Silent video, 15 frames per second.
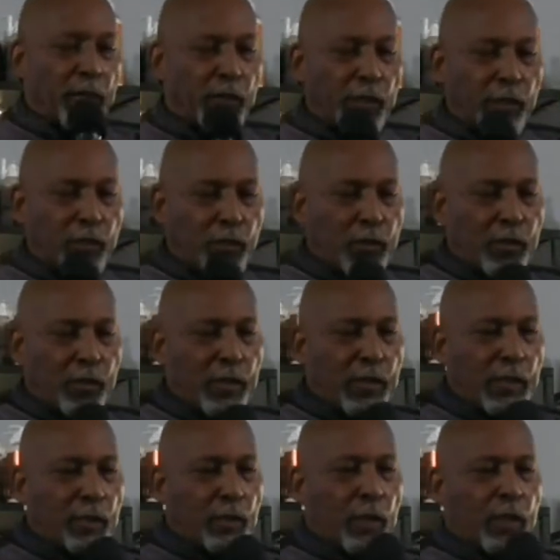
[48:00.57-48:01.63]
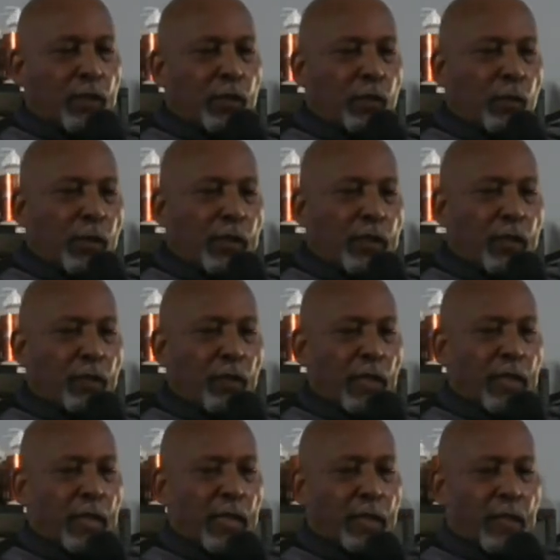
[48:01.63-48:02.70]
churches around this question of
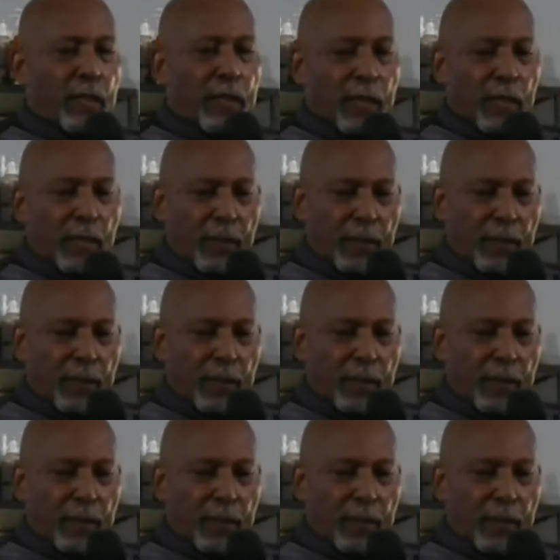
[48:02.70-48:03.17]
identity.